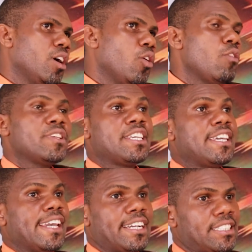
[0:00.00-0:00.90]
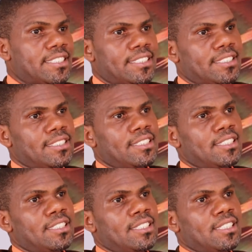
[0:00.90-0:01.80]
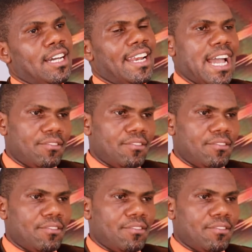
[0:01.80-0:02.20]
Over the years, and